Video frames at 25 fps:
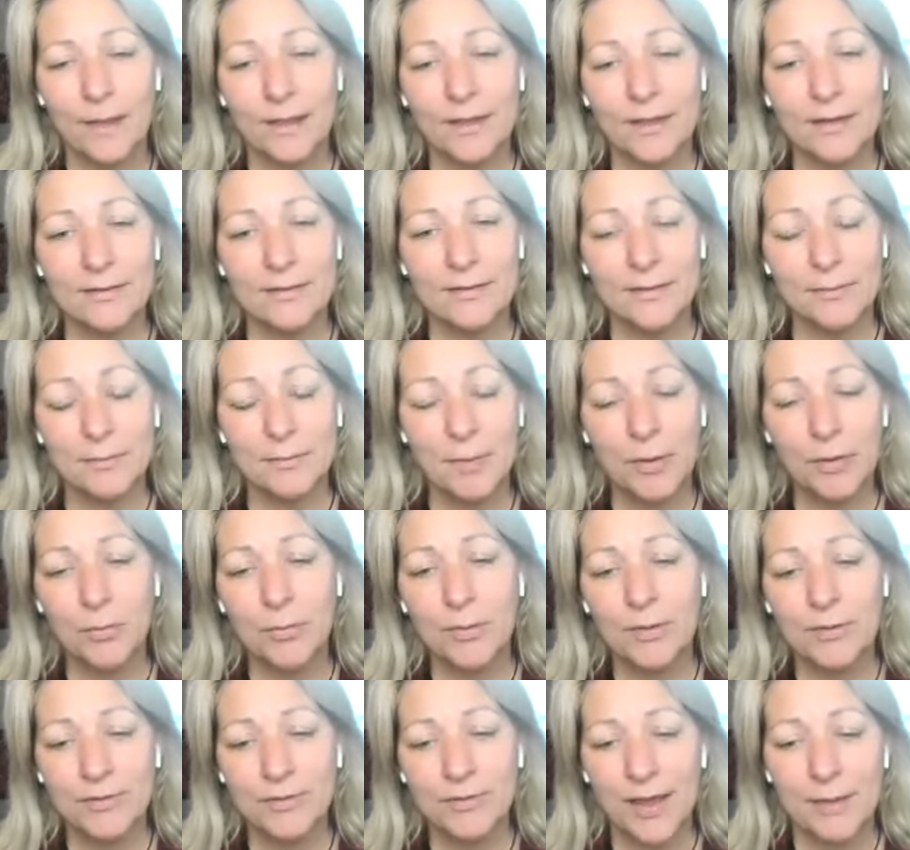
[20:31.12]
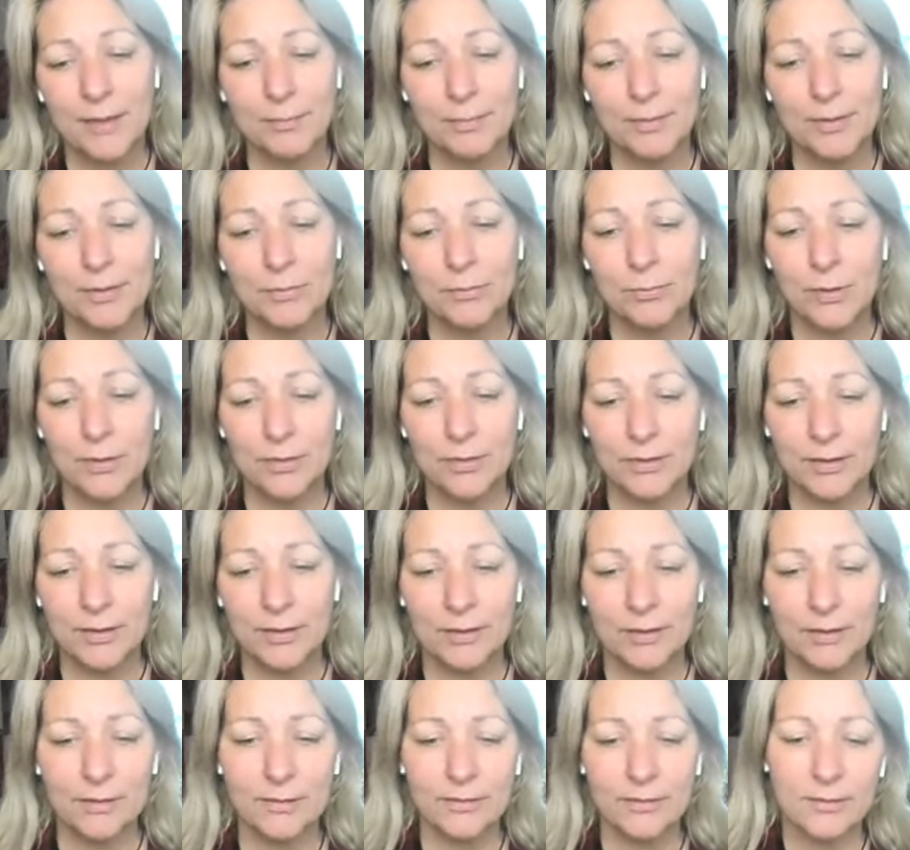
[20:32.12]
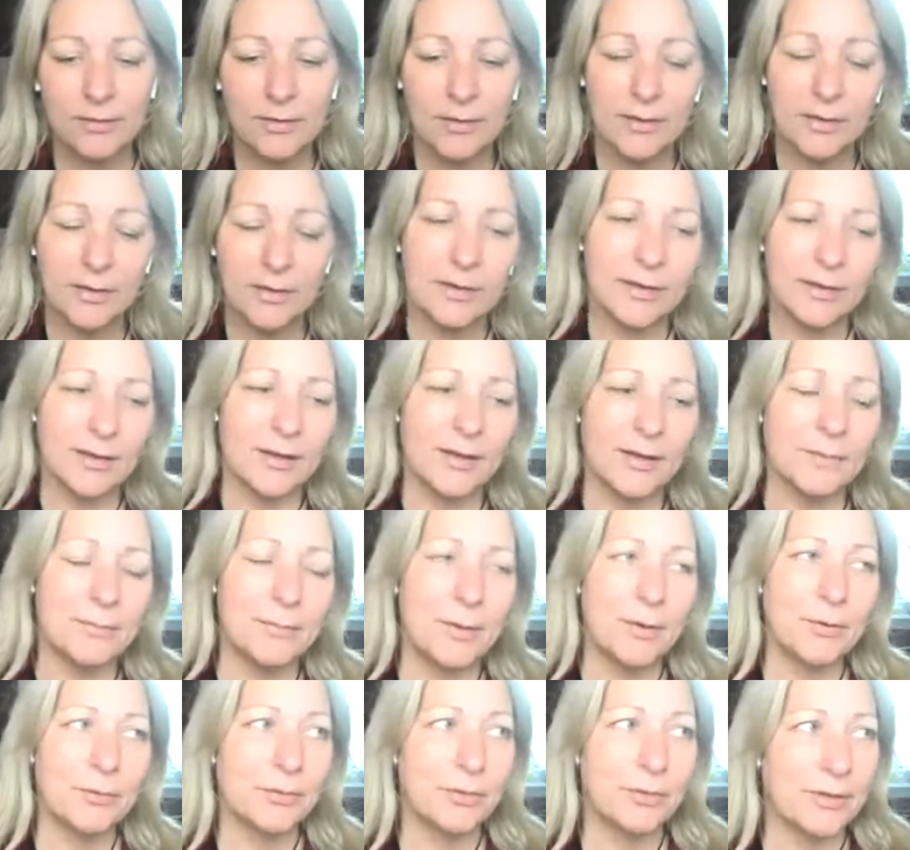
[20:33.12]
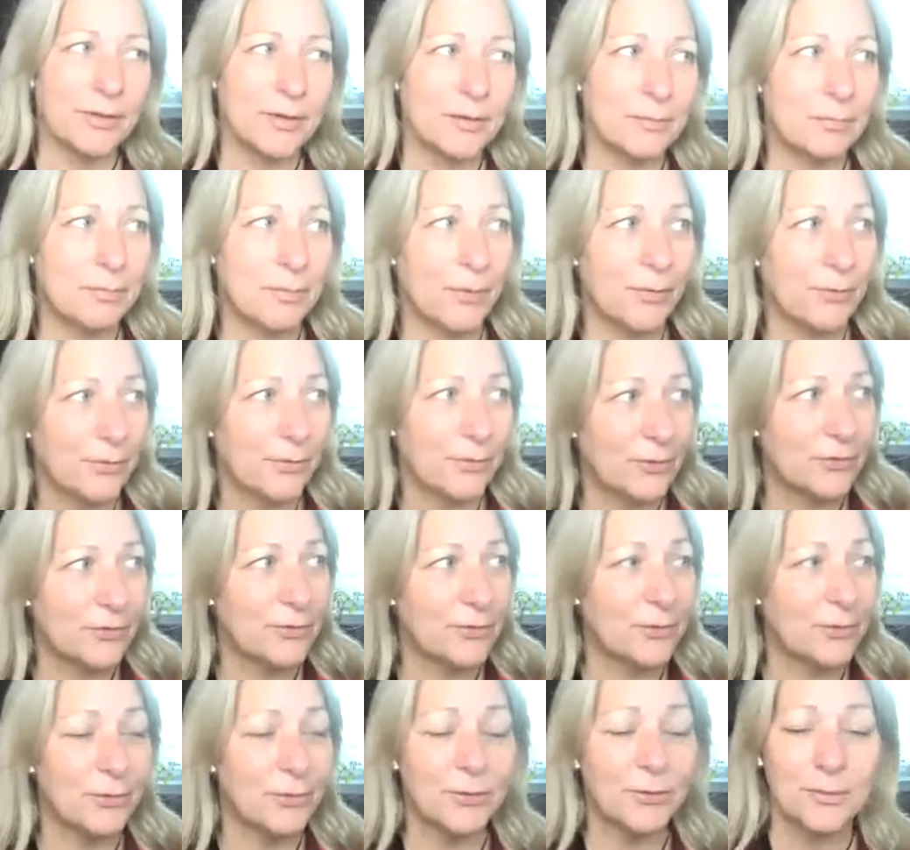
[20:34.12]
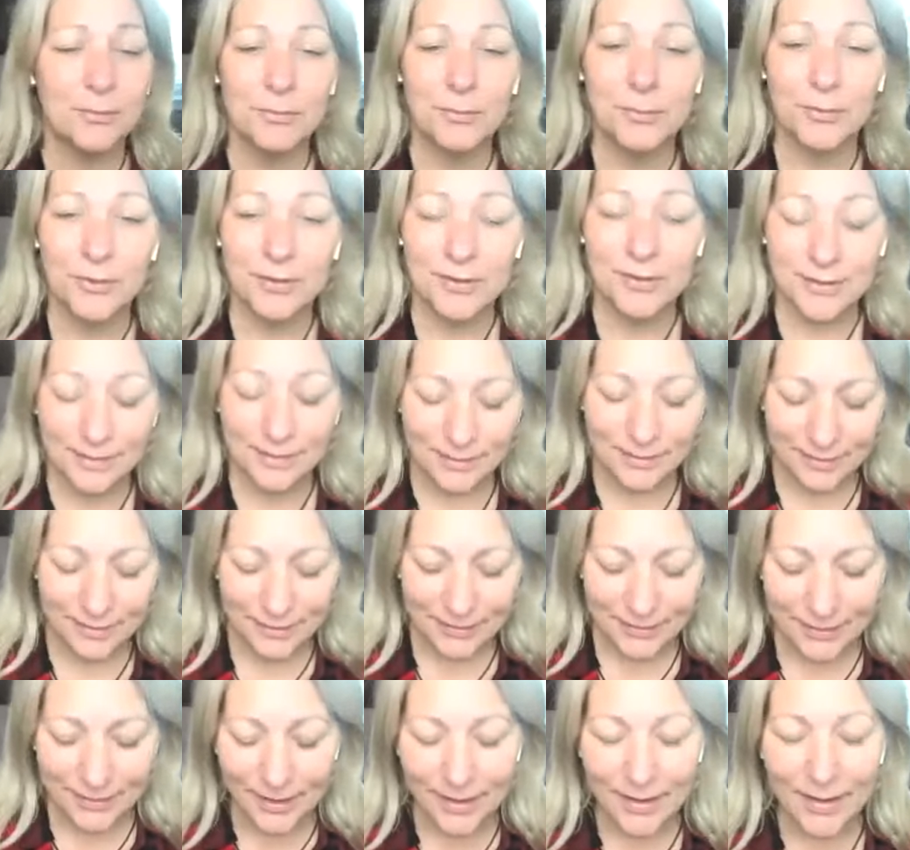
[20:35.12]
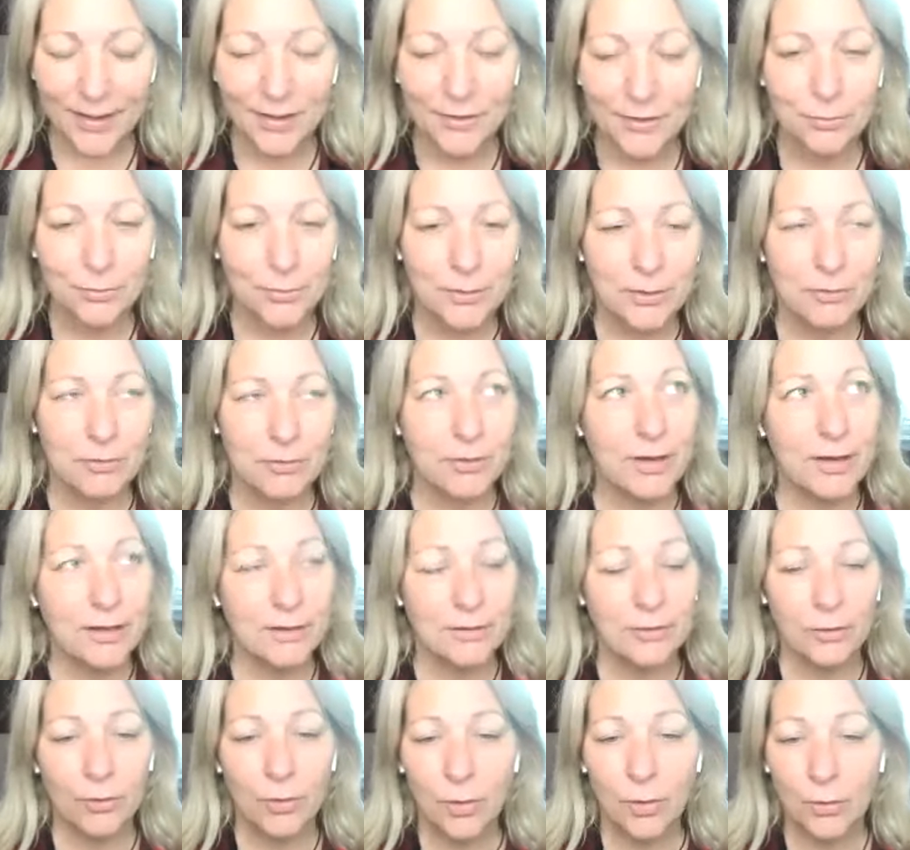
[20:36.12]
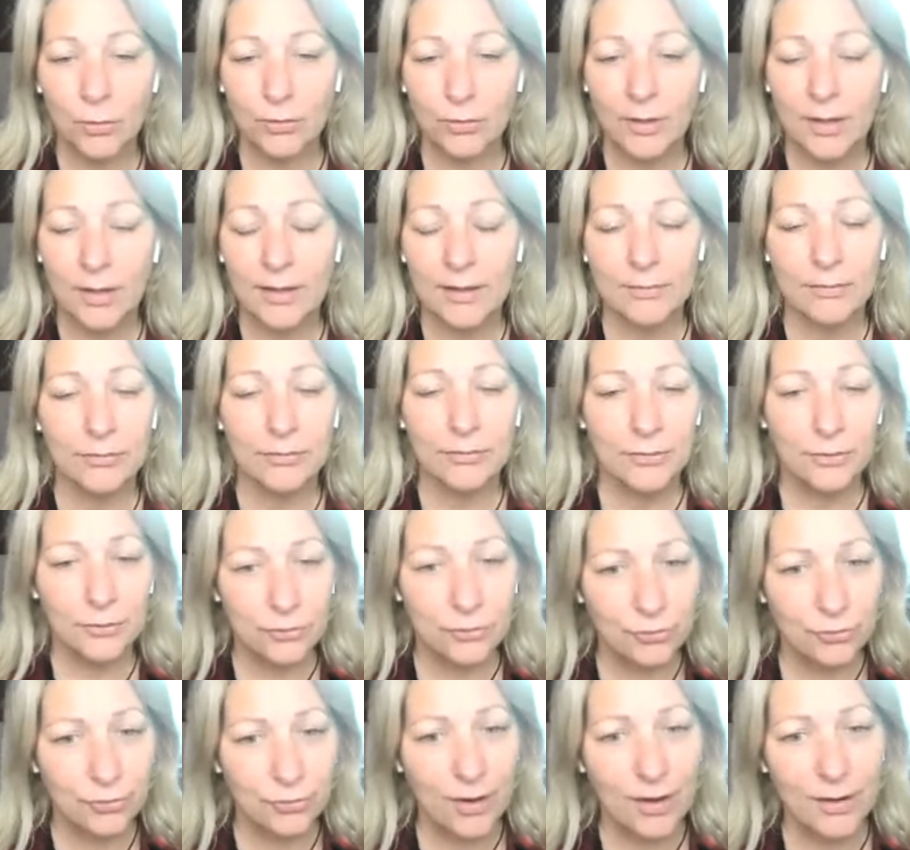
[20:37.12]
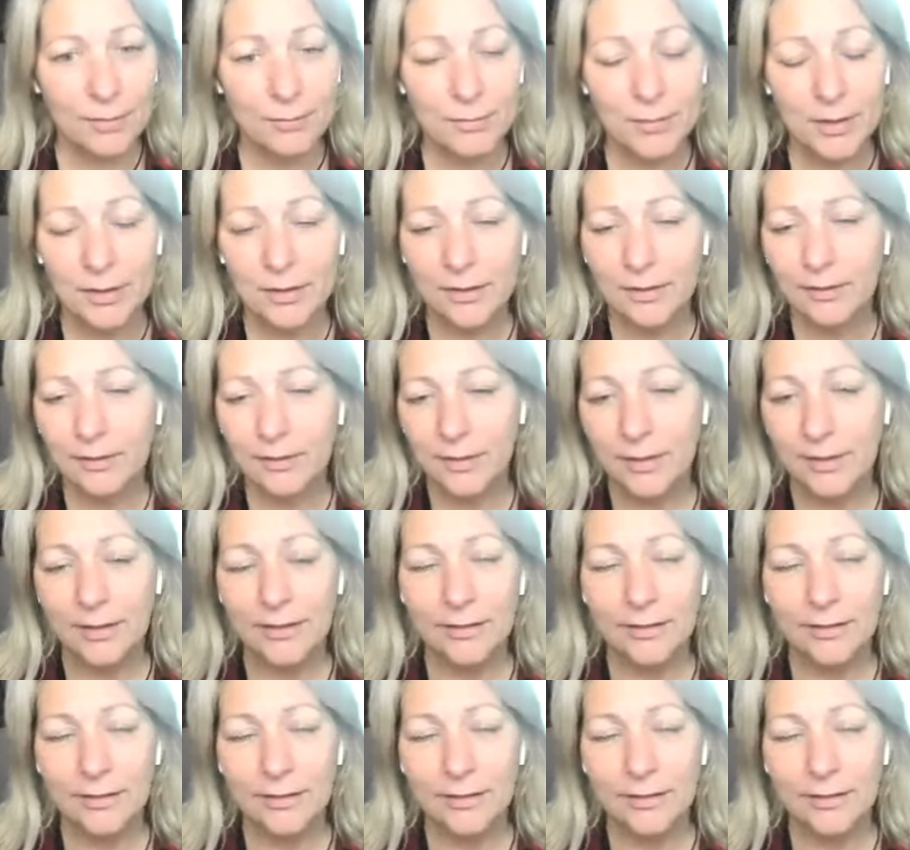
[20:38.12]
And it's about what's happening within us and about the perfect storm or the chaos we create in our own lives, the drama,